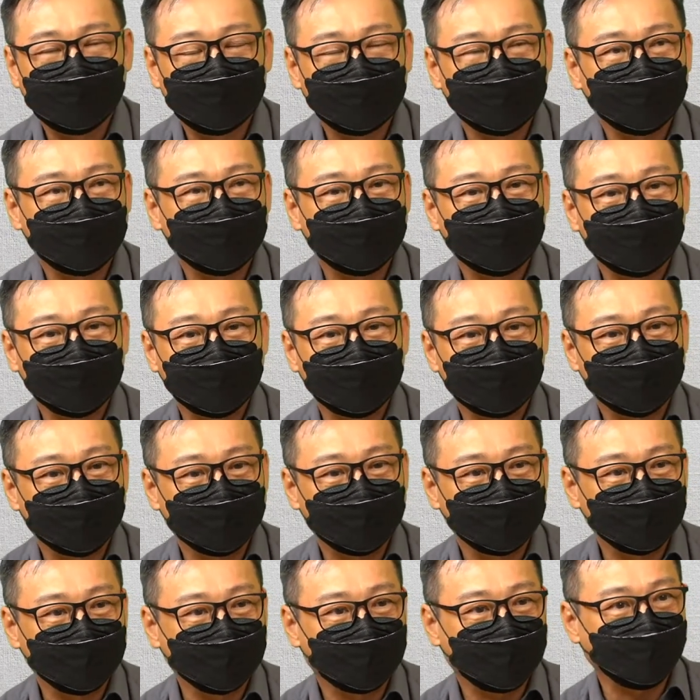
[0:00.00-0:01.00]

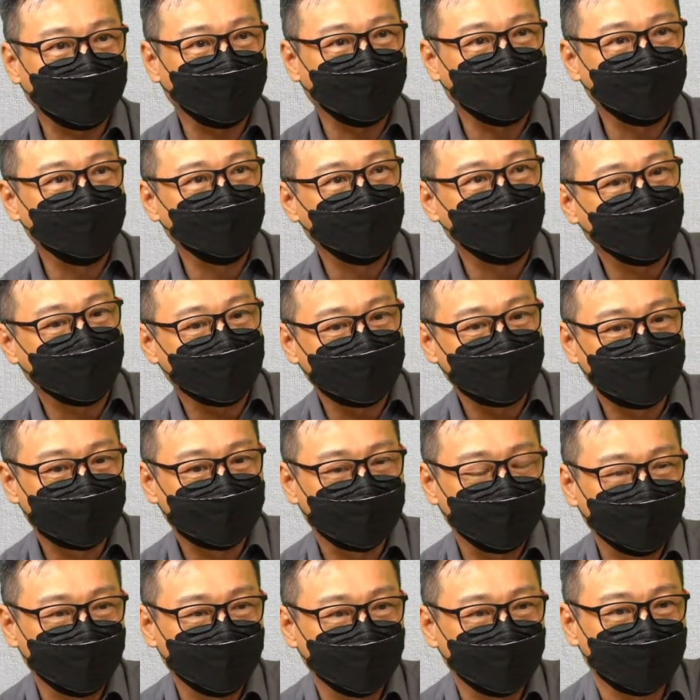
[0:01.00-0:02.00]
uh, the government has
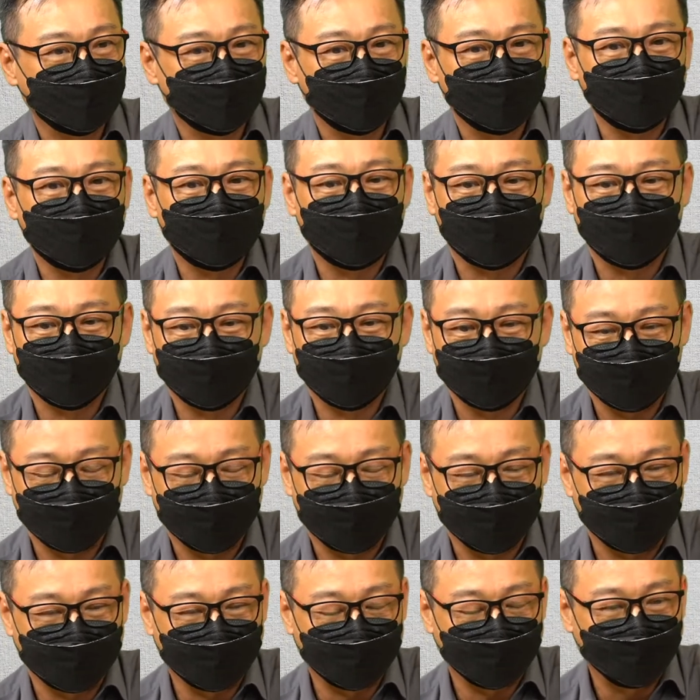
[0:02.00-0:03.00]
given a lot of
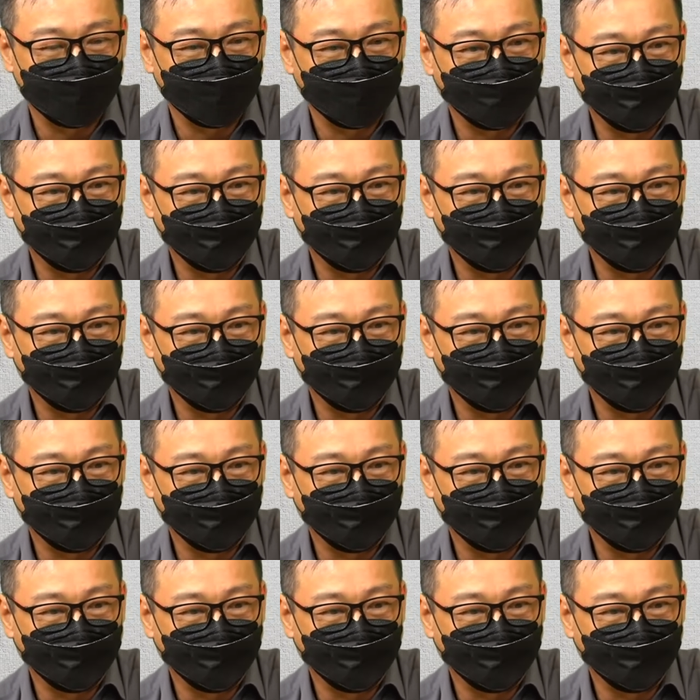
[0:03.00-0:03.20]
uh,